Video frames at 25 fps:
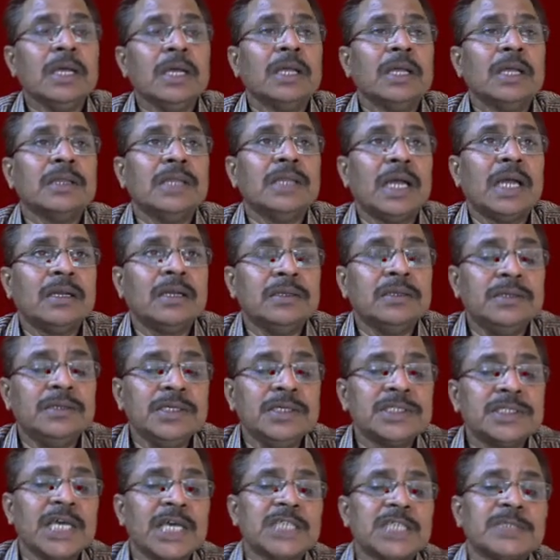that
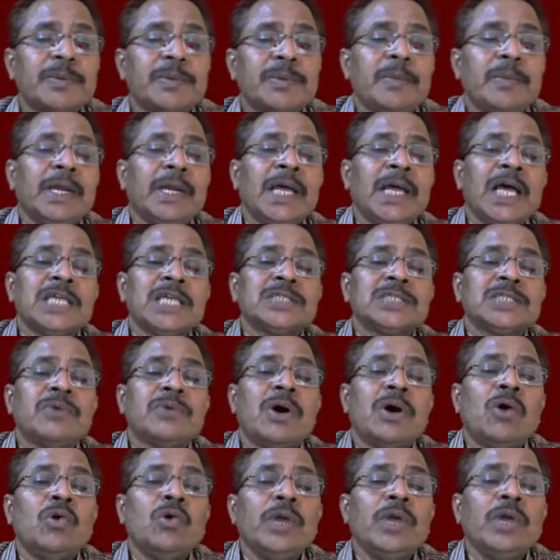this experiment has
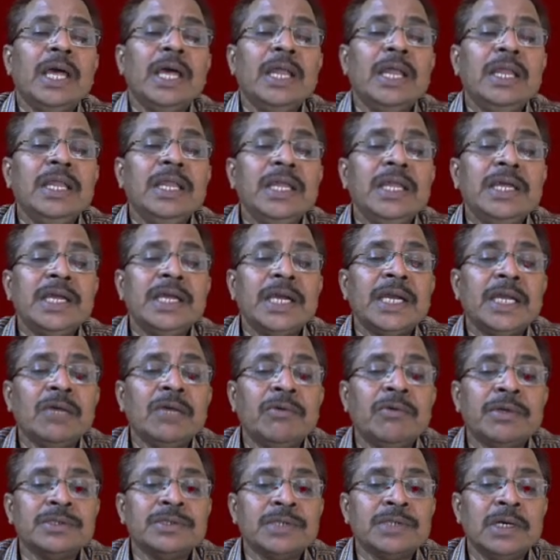found a negative
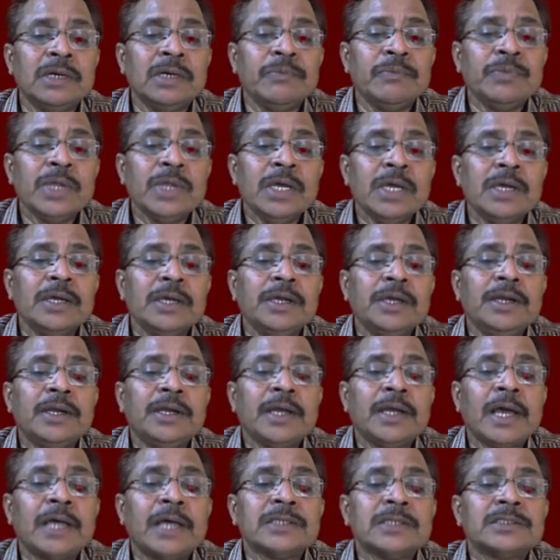result. It
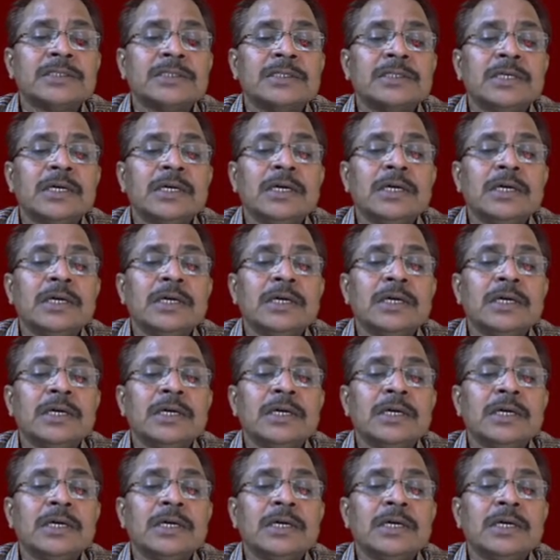has